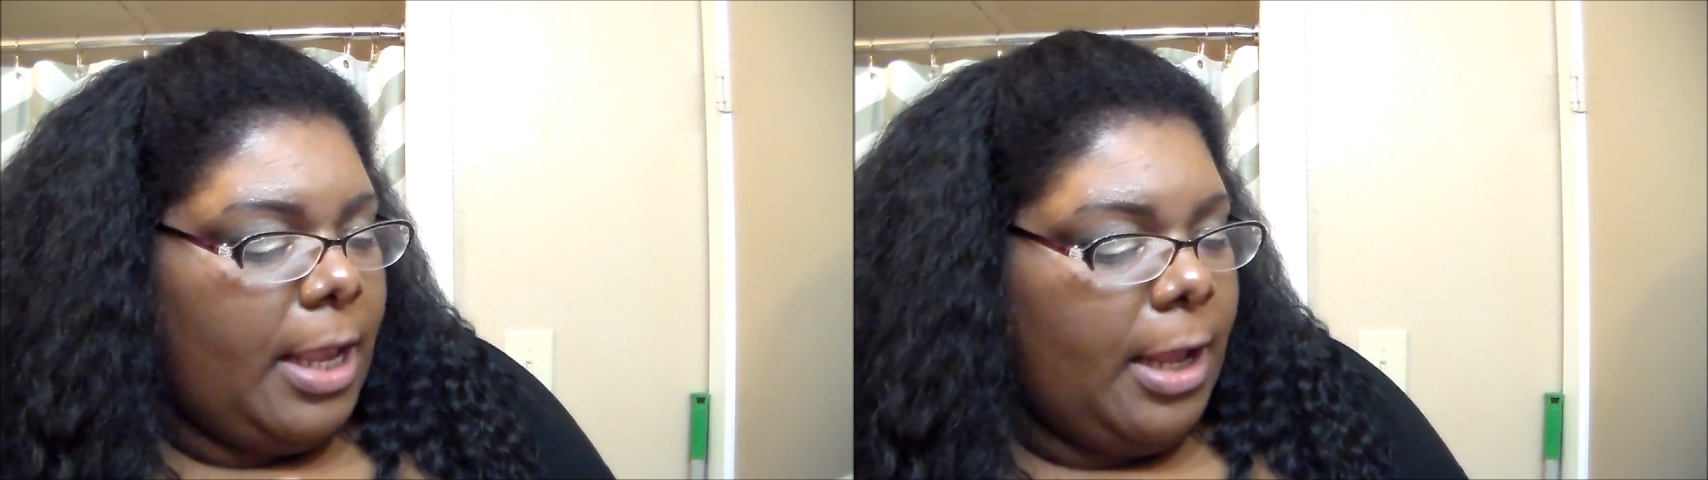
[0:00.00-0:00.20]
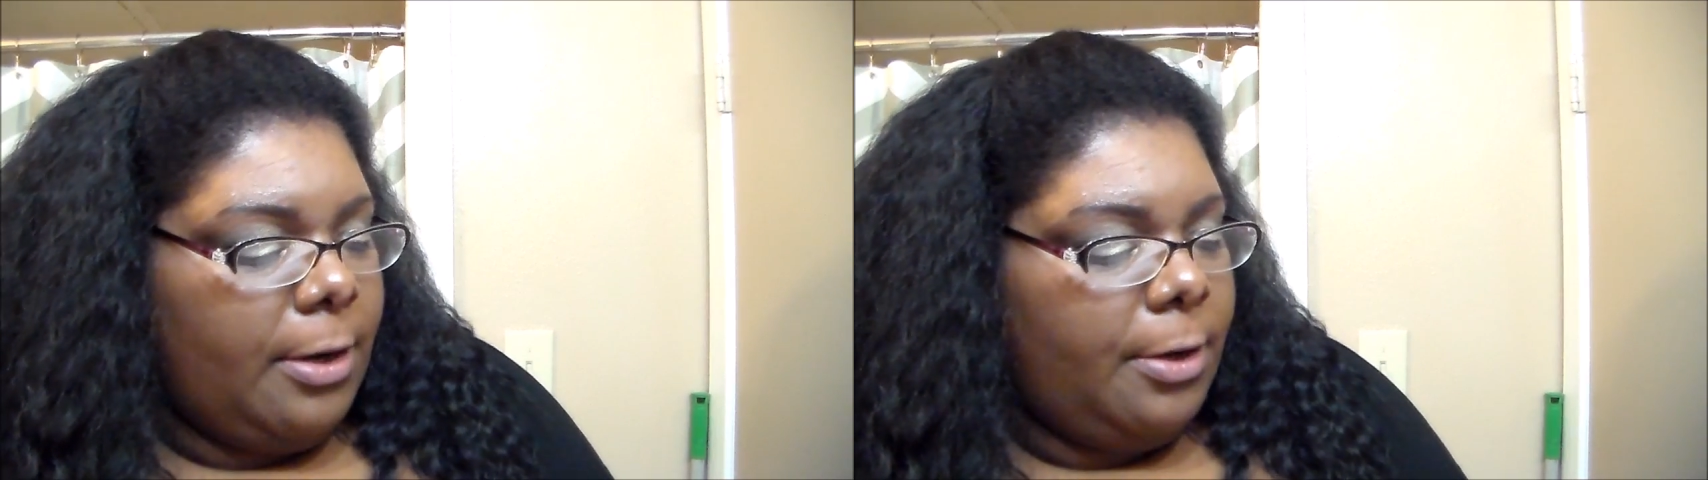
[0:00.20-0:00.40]

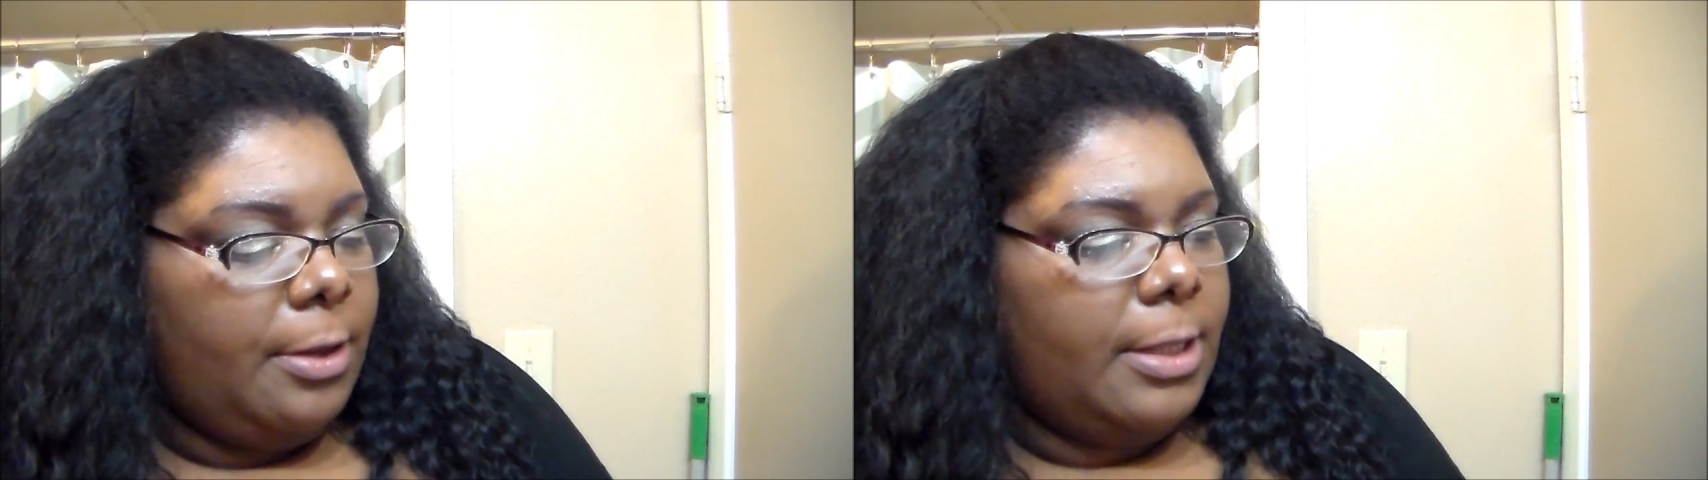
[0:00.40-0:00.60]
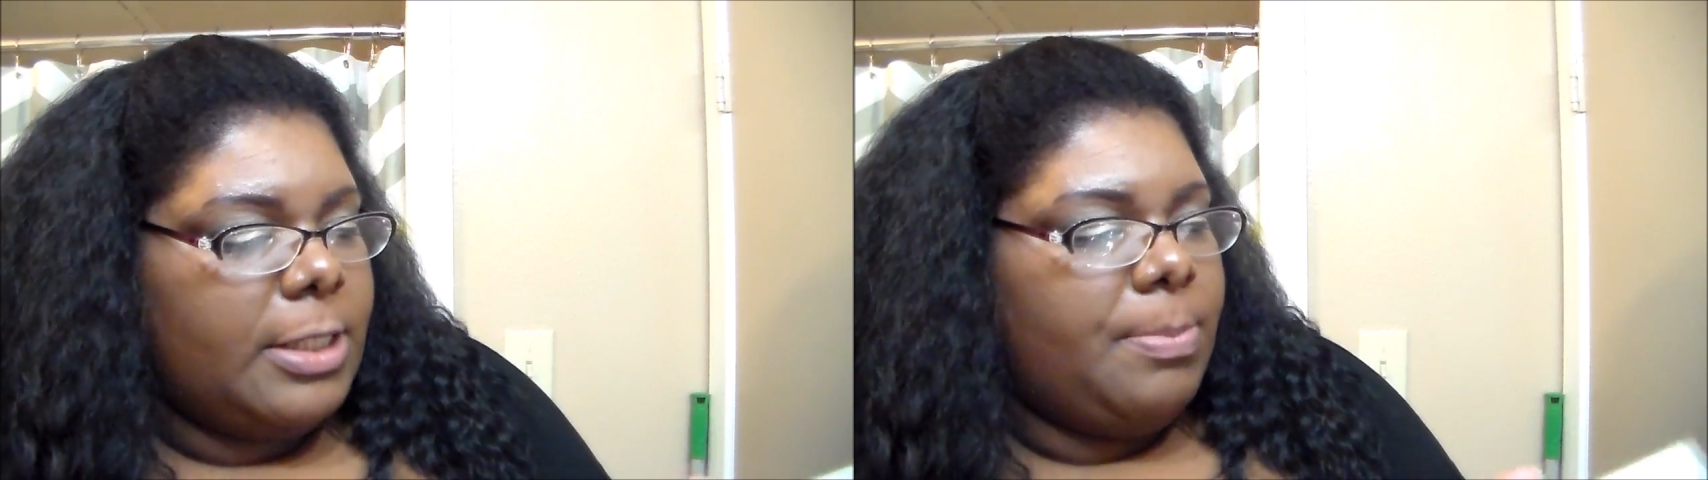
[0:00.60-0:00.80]

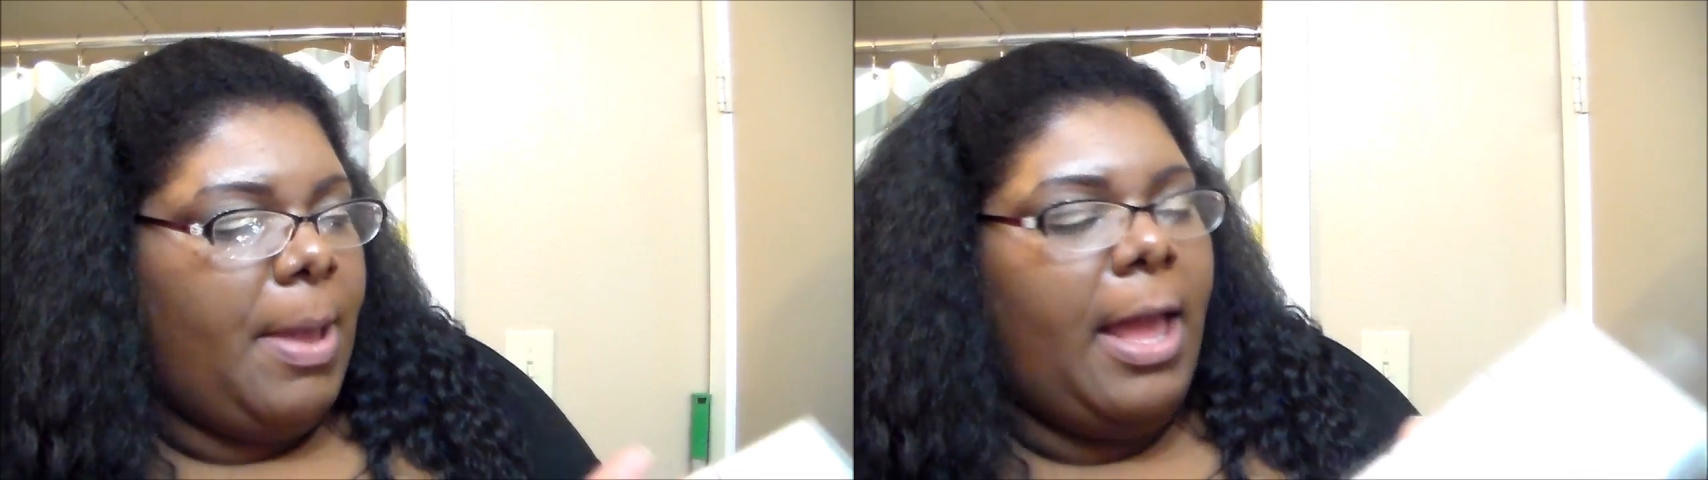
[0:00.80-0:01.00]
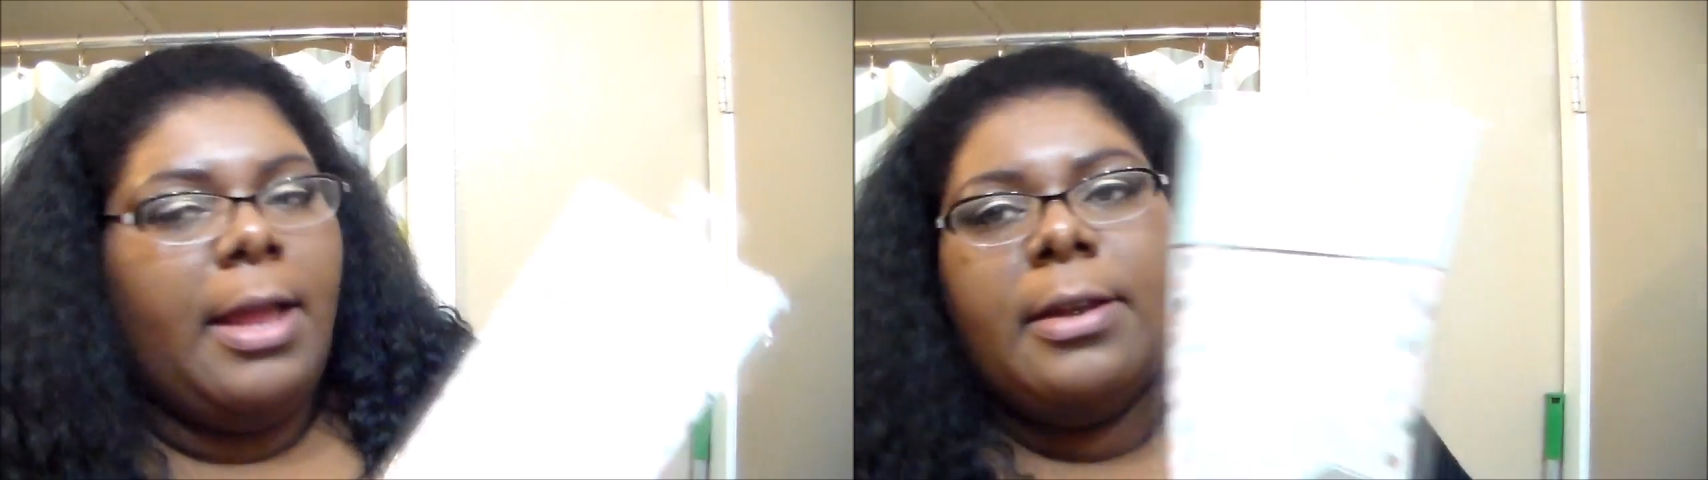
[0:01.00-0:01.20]
calendar
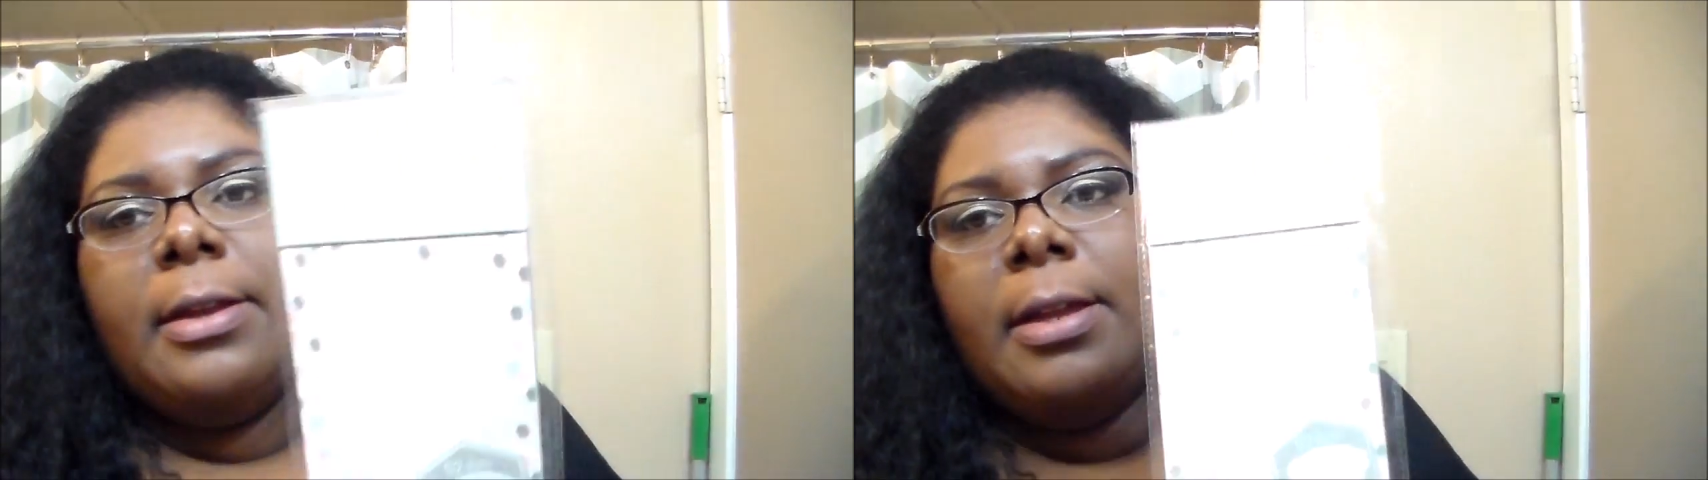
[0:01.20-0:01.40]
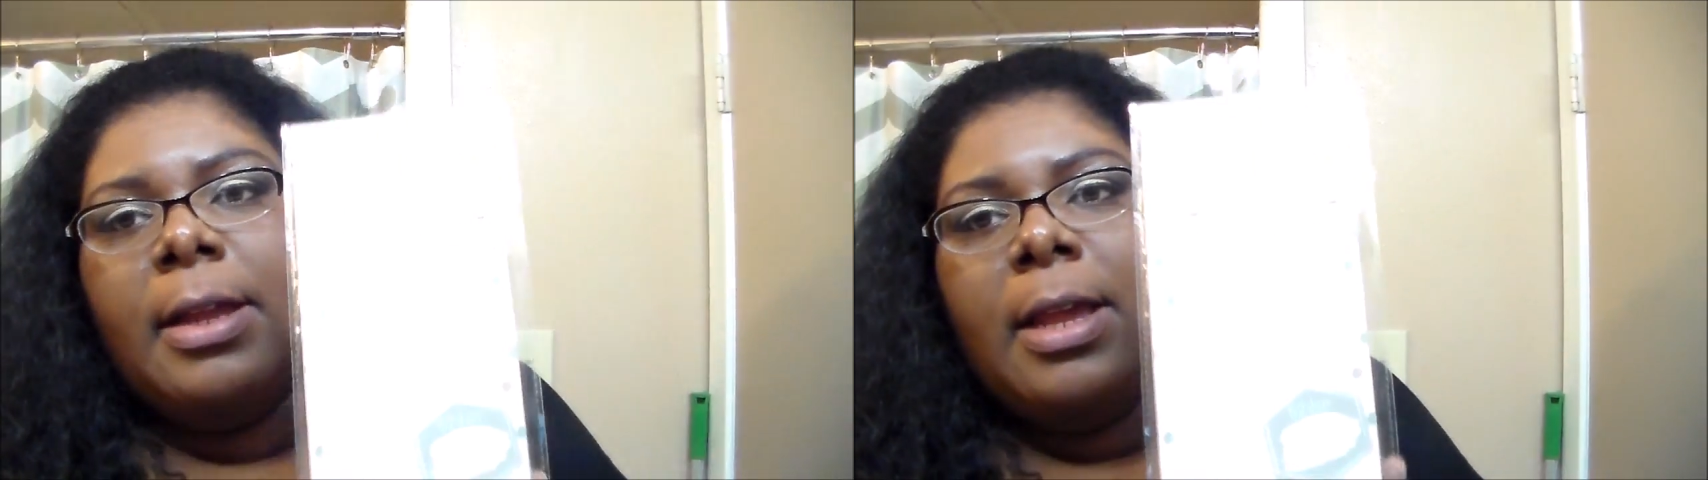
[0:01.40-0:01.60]
list pad.